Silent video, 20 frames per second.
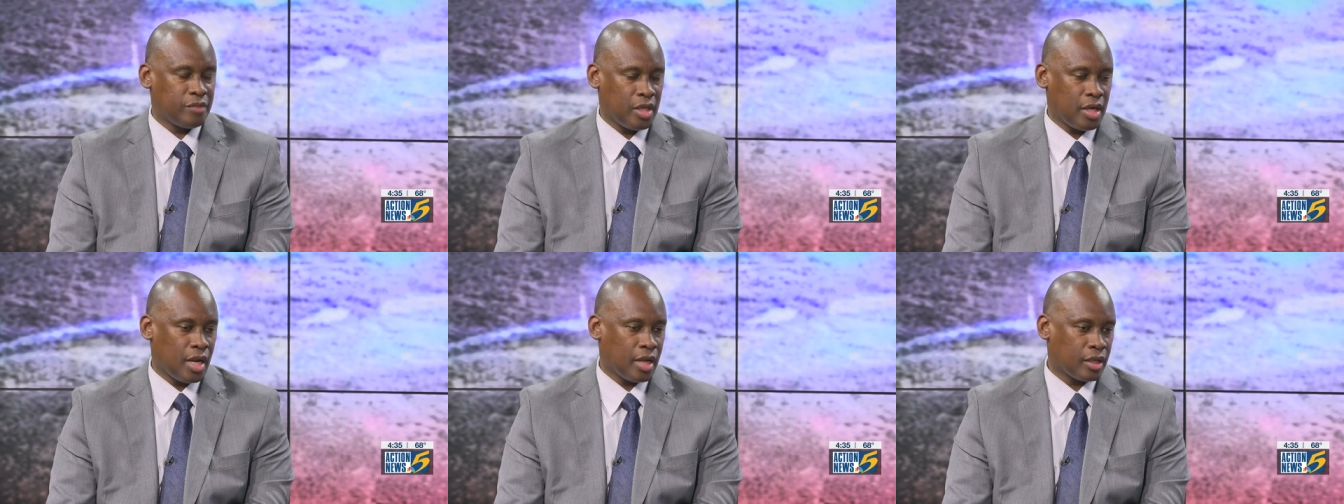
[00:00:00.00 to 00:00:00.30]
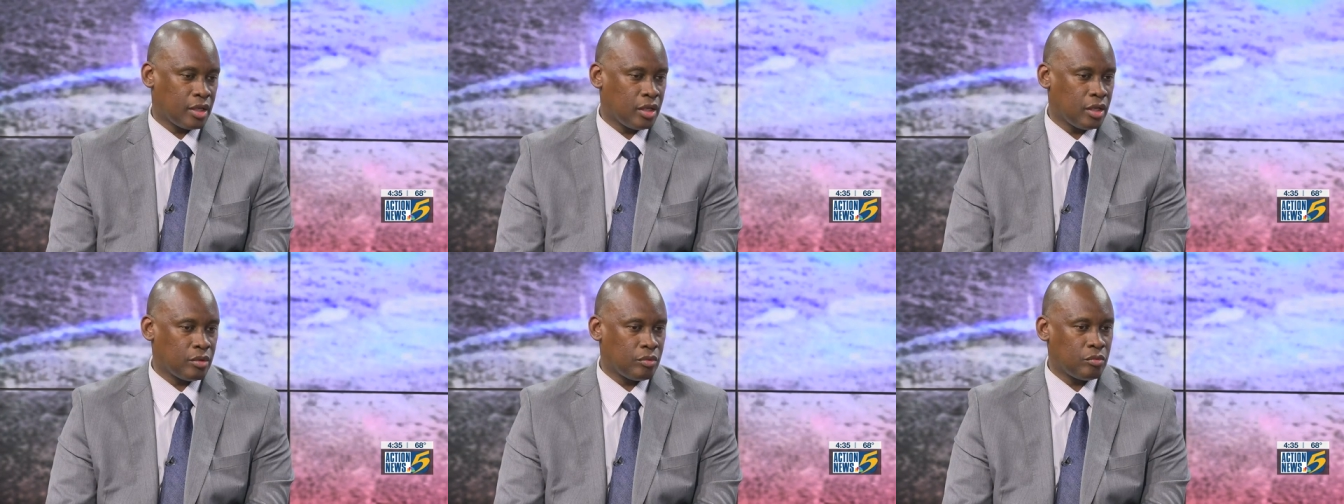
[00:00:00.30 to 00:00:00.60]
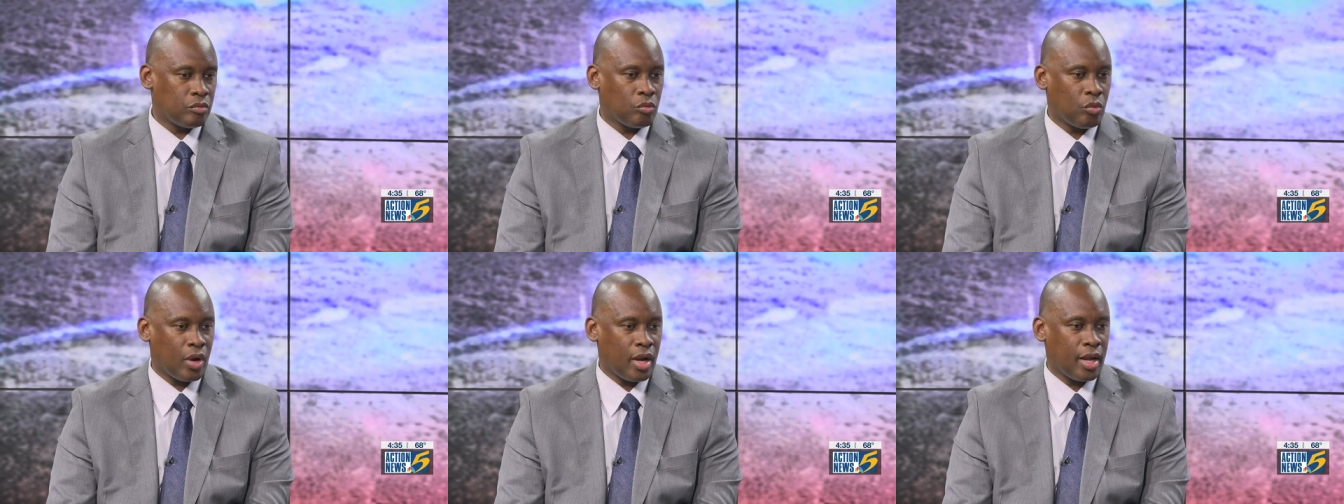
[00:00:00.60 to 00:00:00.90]
a good
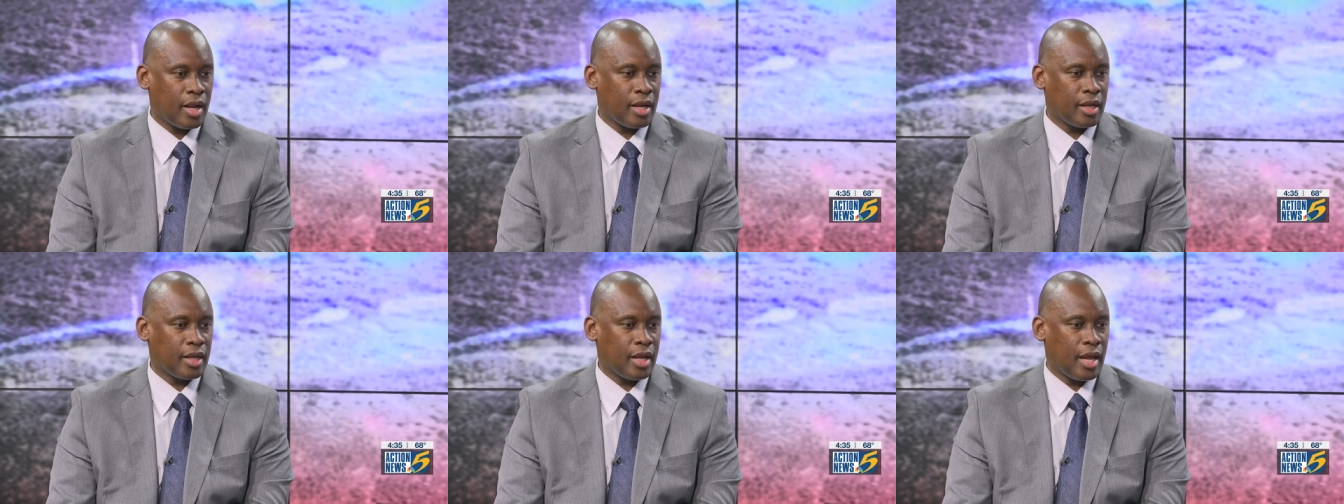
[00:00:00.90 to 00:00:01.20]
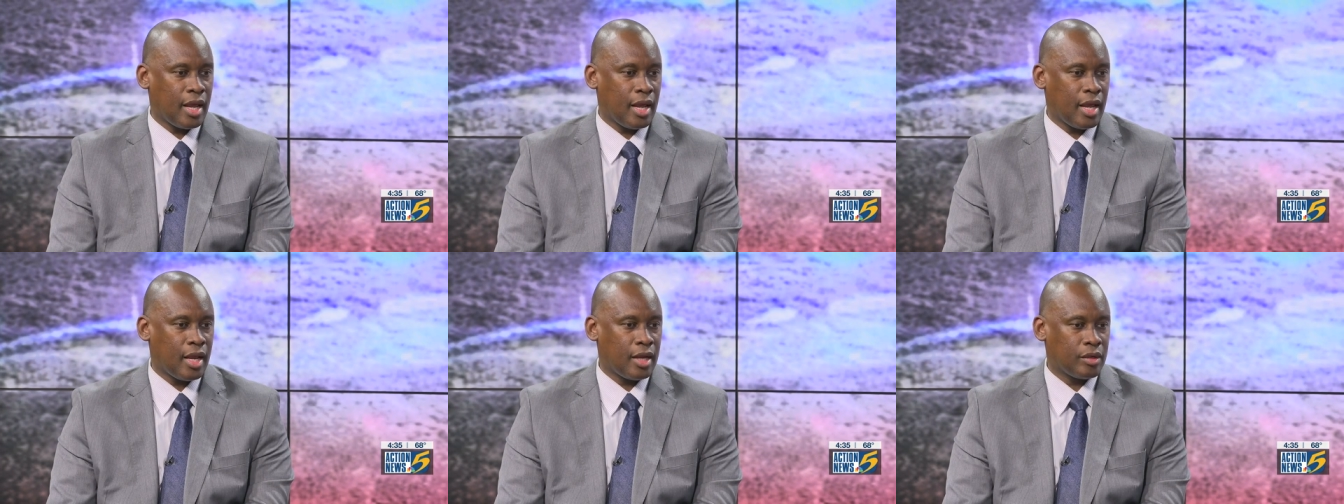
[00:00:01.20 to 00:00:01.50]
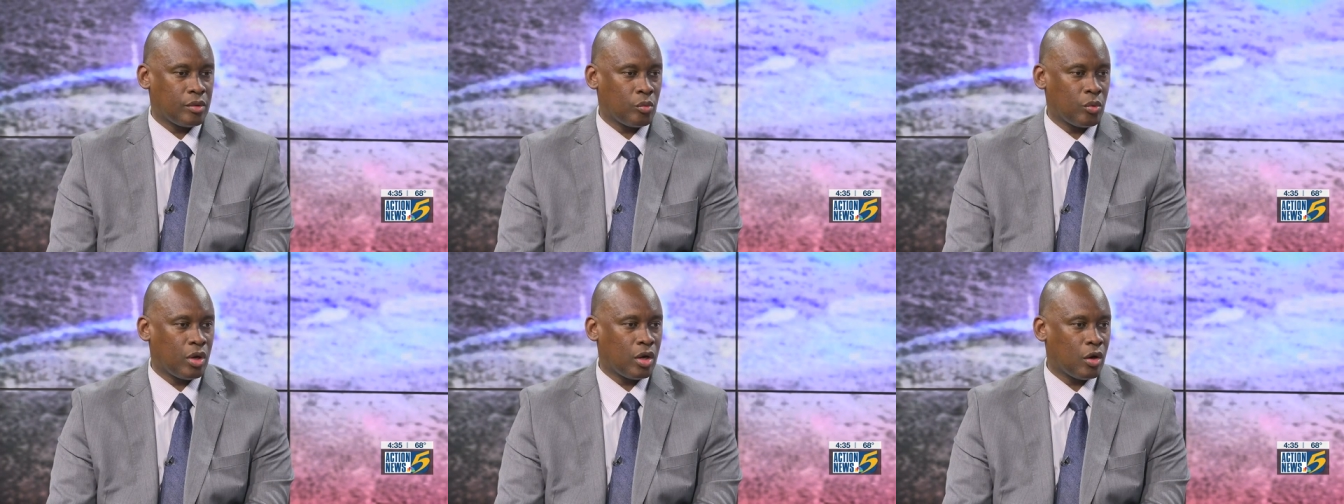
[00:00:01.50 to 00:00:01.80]
way,
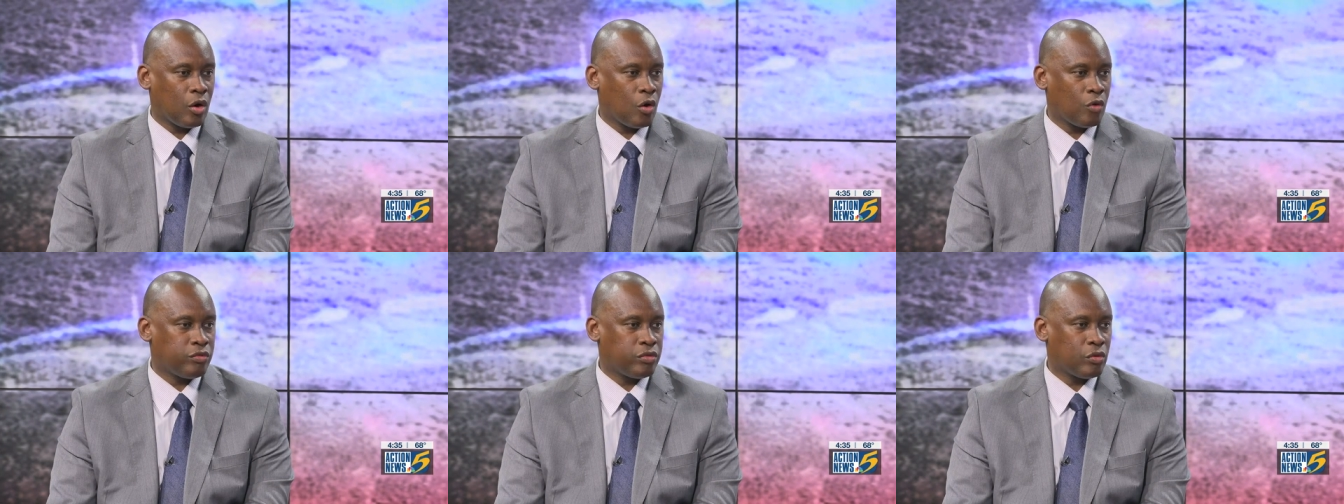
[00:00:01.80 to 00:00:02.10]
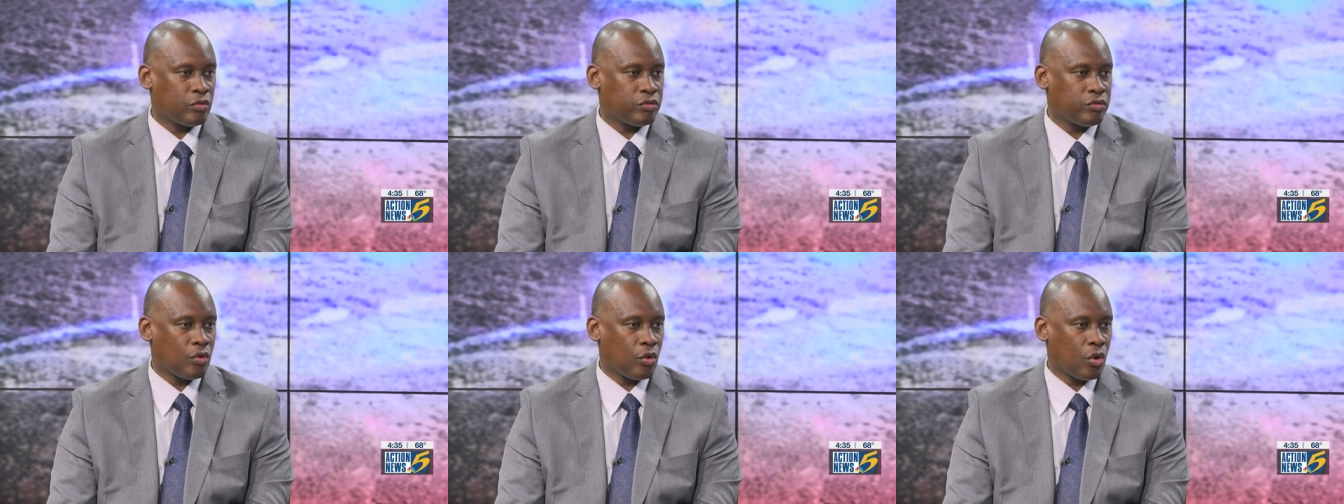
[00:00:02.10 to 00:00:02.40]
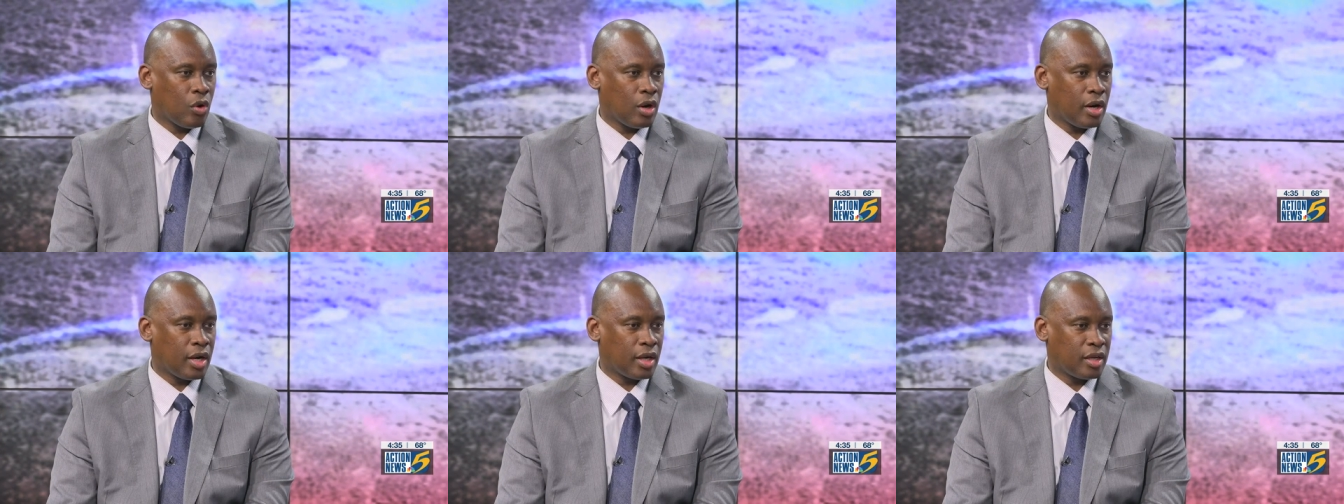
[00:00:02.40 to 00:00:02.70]
and we're hopeful
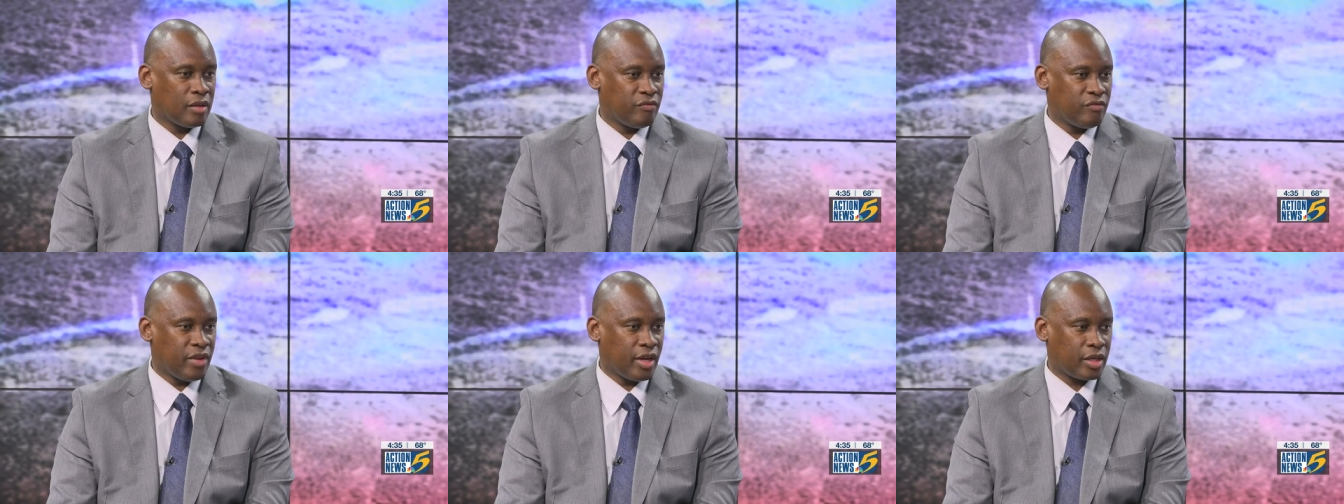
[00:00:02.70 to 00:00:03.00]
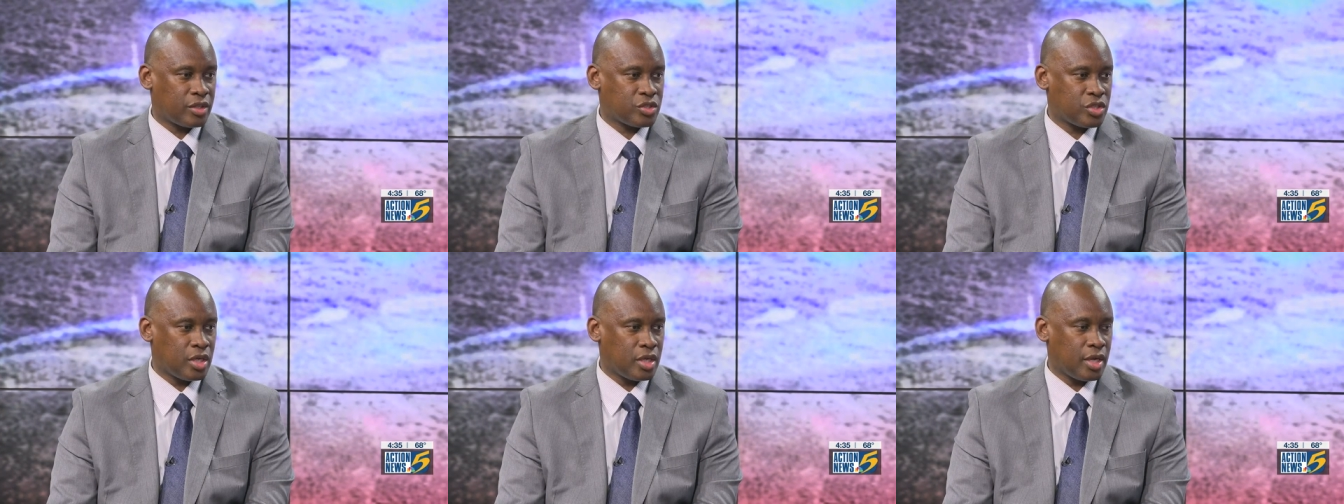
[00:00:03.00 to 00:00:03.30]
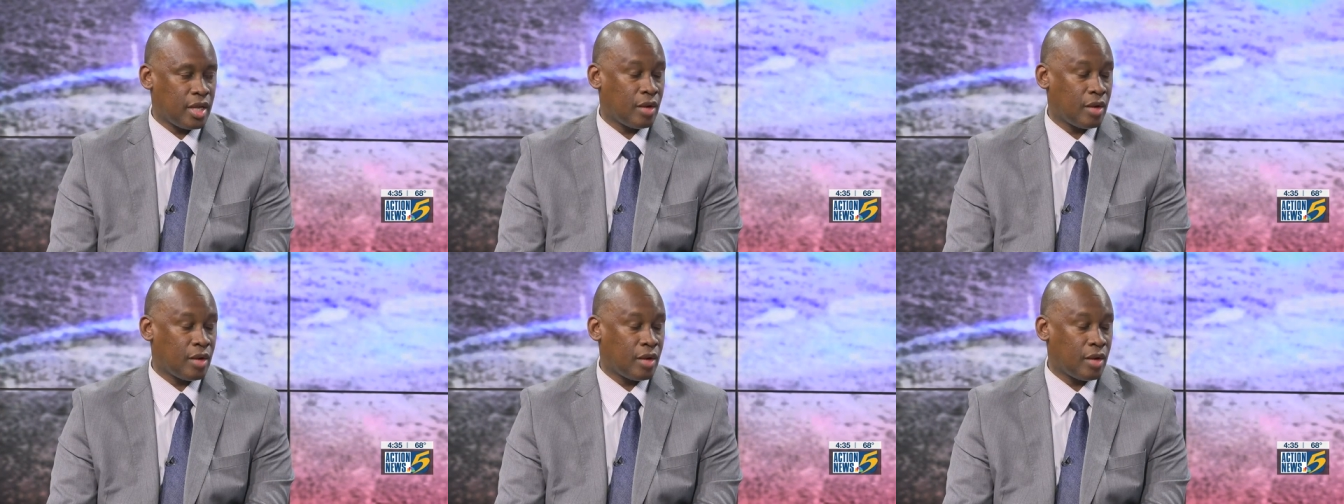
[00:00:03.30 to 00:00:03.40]
for a conviction,